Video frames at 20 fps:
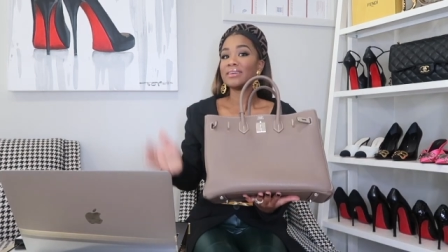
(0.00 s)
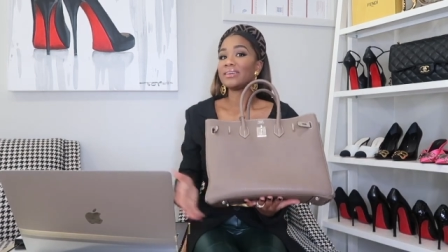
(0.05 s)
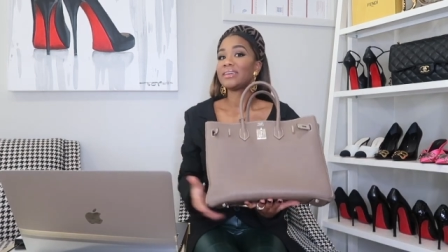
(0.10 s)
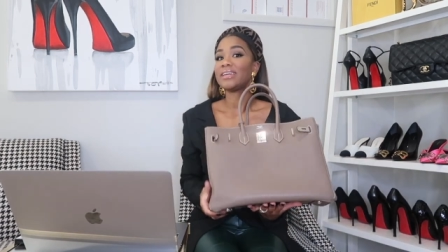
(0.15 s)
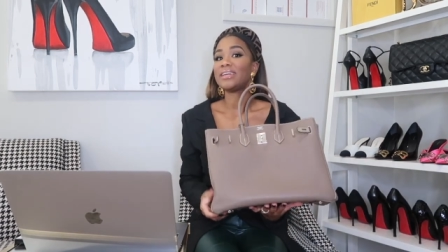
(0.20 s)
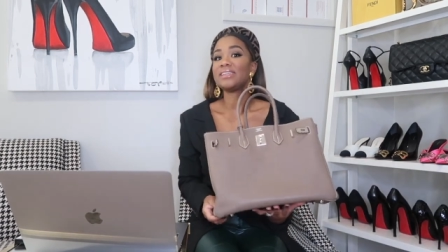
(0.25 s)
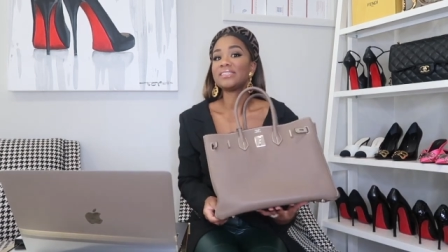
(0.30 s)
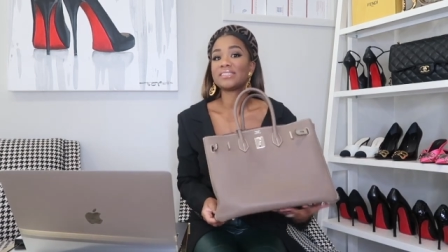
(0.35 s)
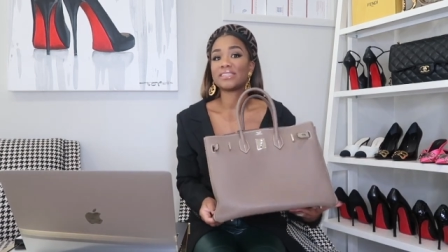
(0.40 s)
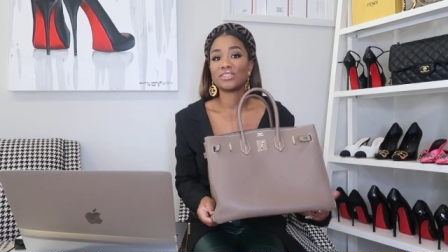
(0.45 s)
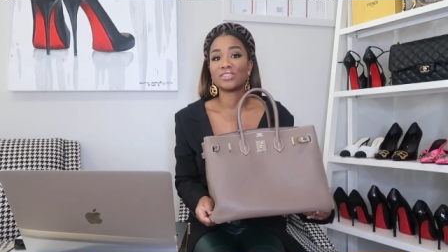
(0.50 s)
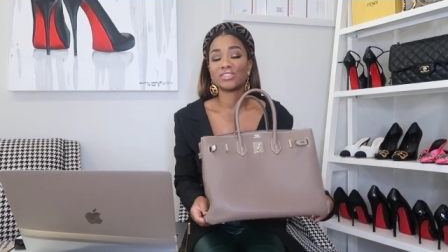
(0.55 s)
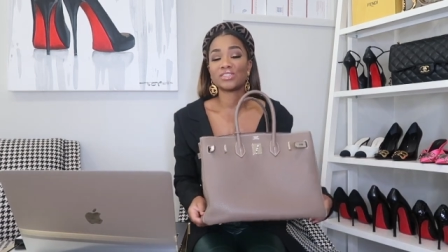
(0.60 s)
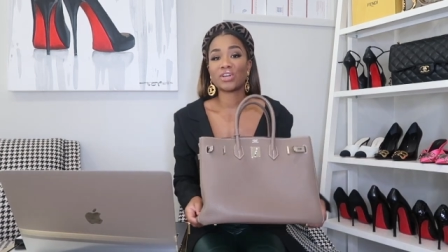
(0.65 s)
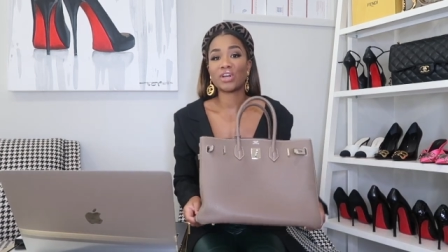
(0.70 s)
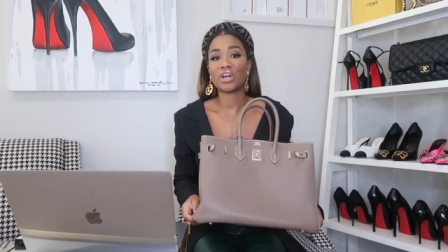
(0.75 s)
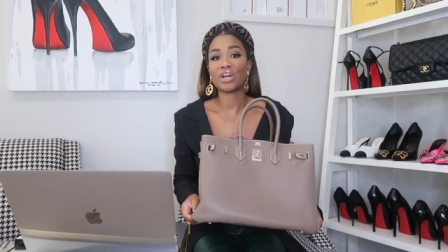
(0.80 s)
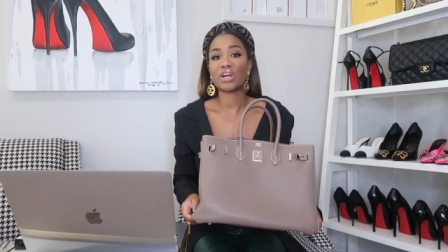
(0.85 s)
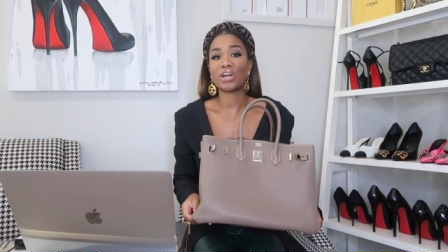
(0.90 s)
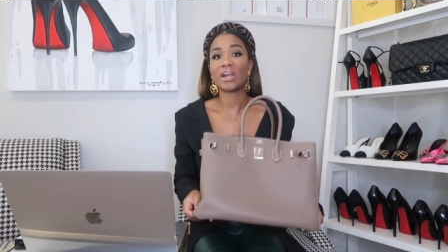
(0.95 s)
he sends
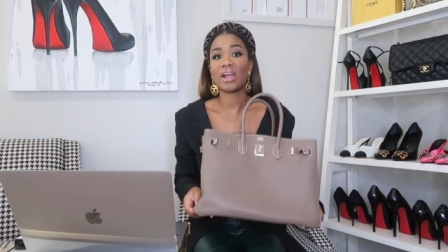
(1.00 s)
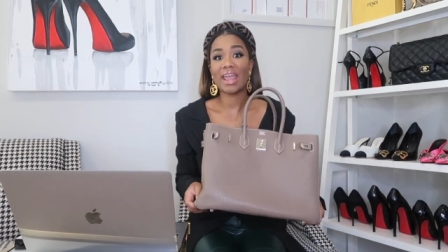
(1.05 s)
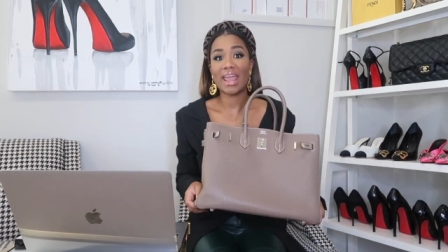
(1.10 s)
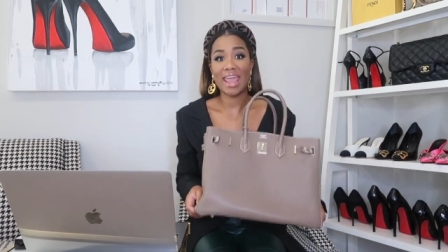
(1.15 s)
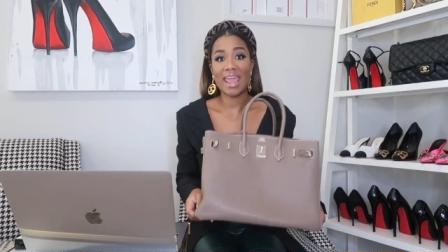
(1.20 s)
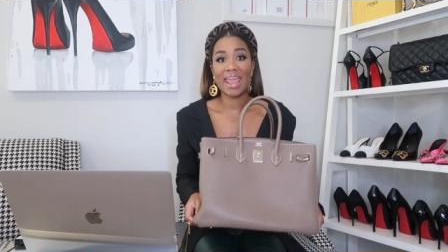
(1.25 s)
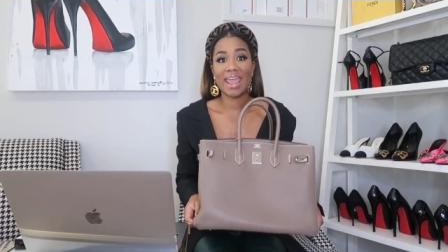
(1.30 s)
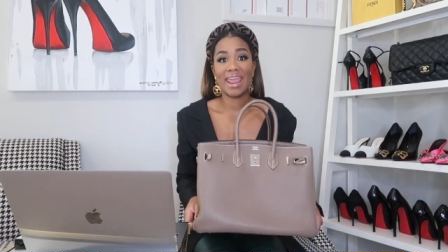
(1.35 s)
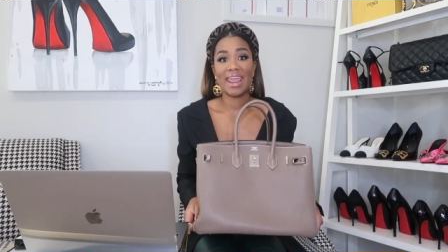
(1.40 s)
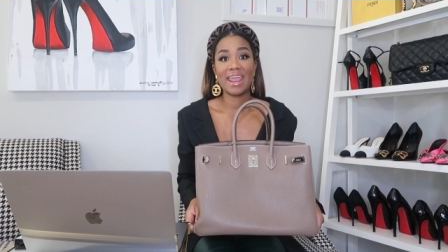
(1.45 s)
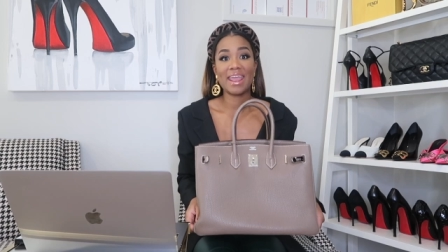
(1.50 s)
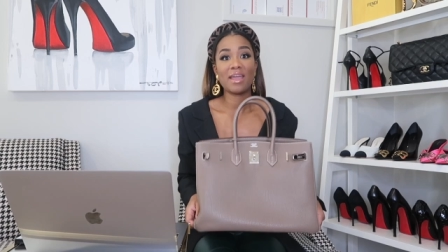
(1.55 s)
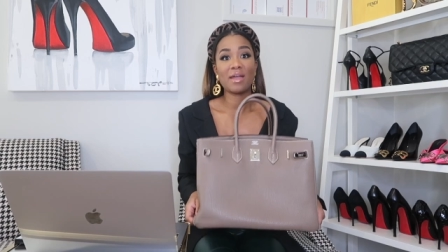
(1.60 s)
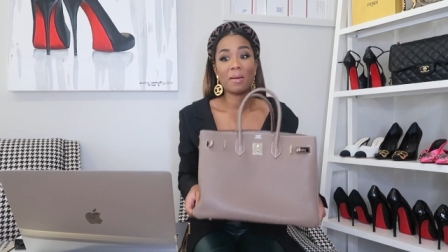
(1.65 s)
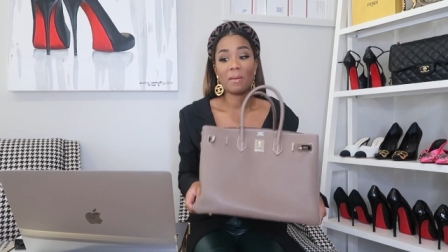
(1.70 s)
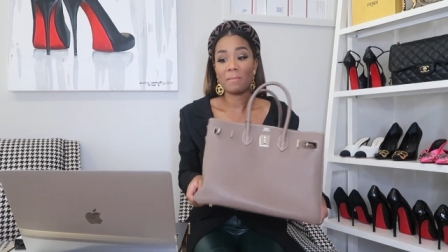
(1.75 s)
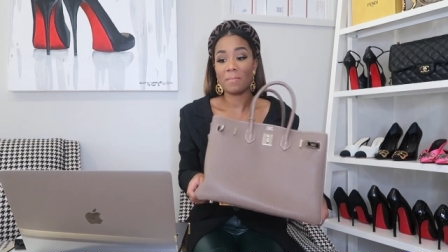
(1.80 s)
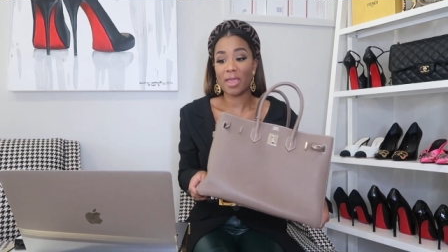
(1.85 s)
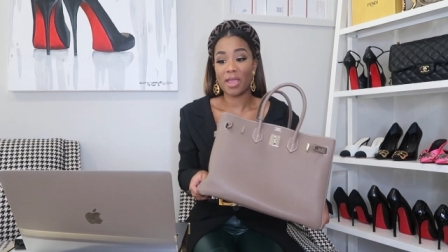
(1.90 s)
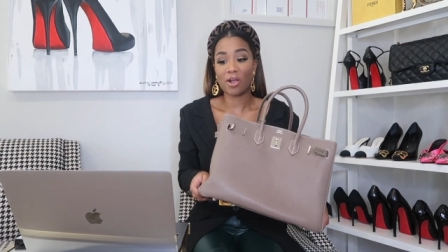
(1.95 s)
her a
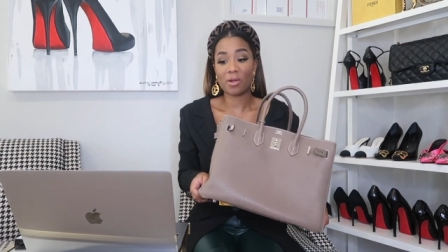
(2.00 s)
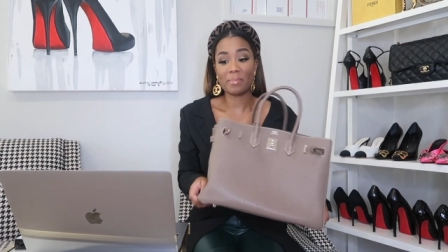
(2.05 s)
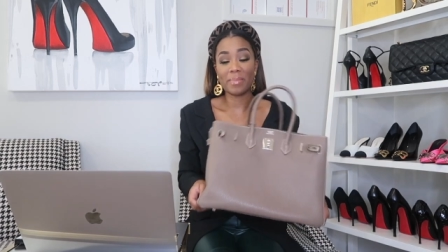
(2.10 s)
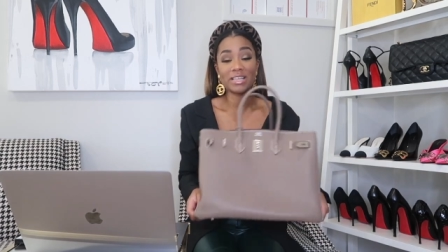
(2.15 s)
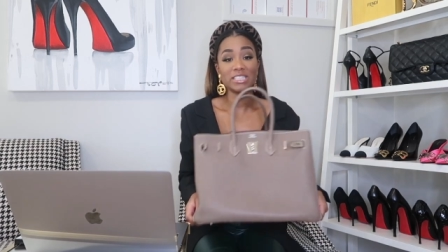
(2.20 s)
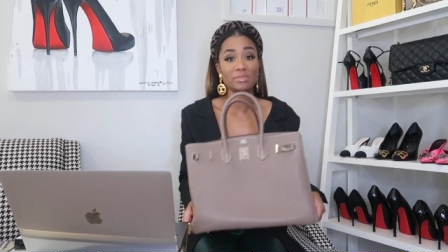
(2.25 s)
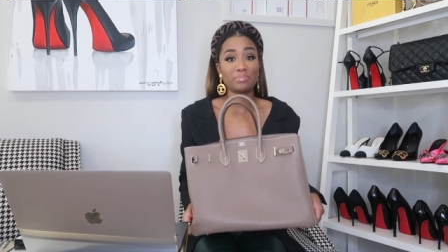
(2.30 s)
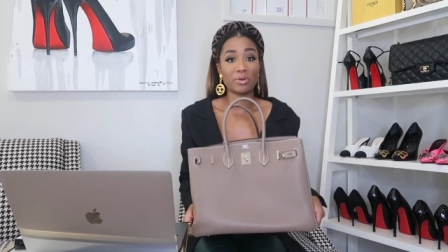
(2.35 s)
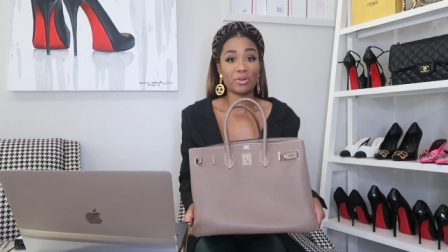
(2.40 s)
Hermes